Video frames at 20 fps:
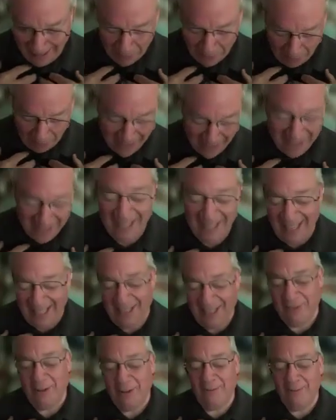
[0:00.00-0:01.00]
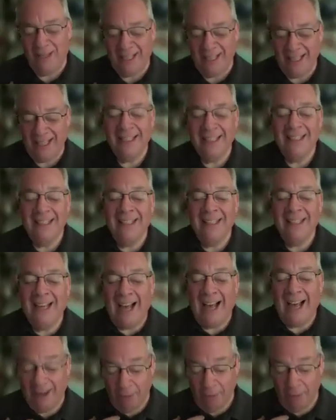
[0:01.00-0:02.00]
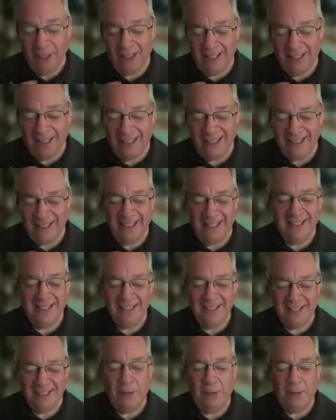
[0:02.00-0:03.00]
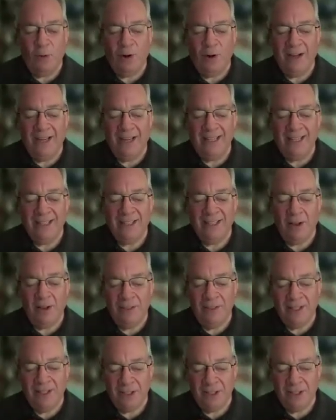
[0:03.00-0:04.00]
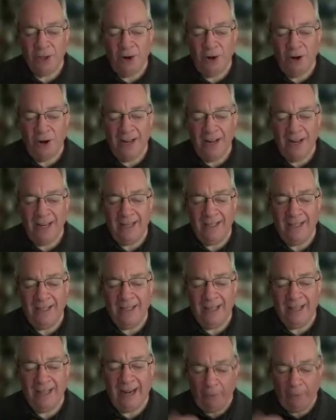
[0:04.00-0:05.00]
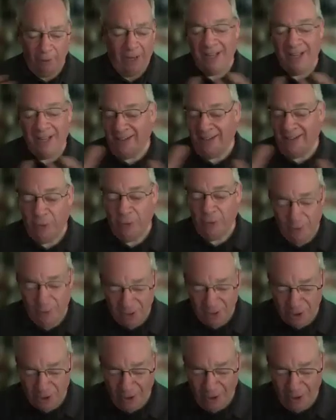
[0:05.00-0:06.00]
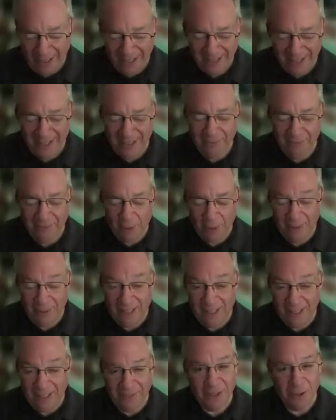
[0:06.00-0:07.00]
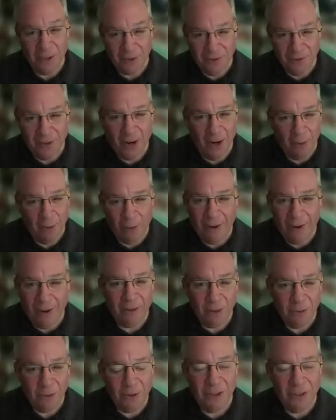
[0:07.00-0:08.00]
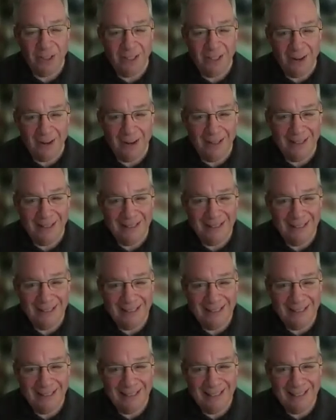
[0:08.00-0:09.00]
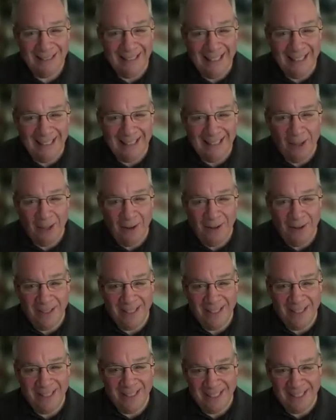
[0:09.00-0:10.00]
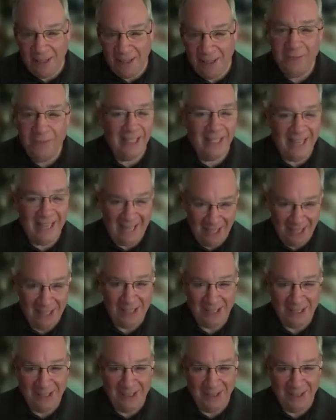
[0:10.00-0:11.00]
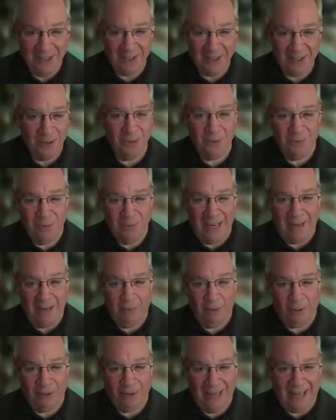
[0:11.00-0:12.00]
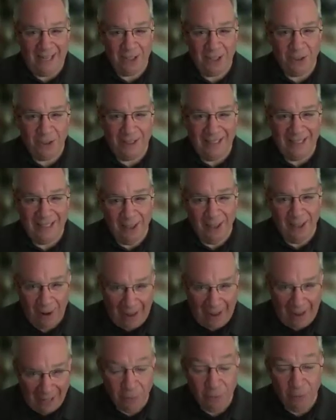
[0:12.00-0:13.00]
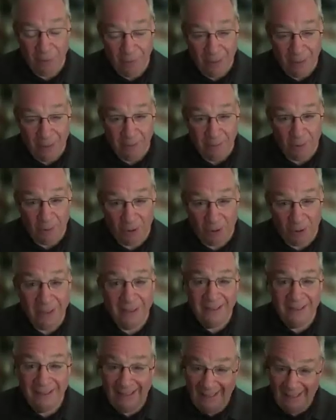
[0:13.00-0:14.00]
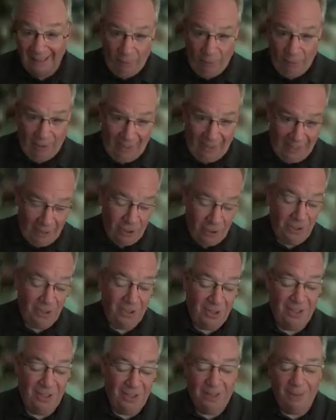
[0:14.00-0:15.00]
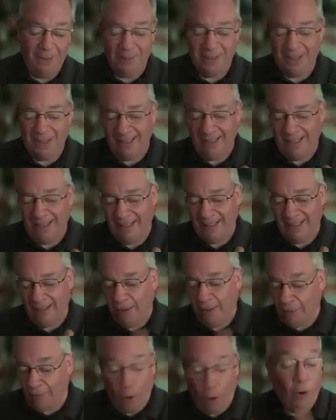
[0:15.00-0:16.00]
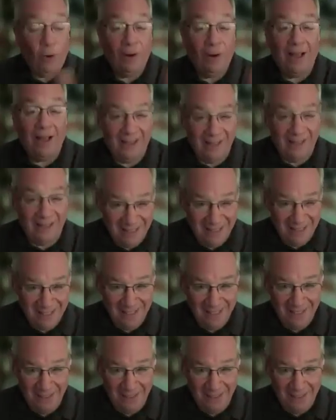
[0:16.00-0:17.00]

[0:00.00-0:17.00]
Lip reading: resonating with me. I really sense in some ways on this journey, and I realize everyone's journey is different, but this feels very revolutionary. That there is this invitation to be able to actually interact with people in relationships of all kinds,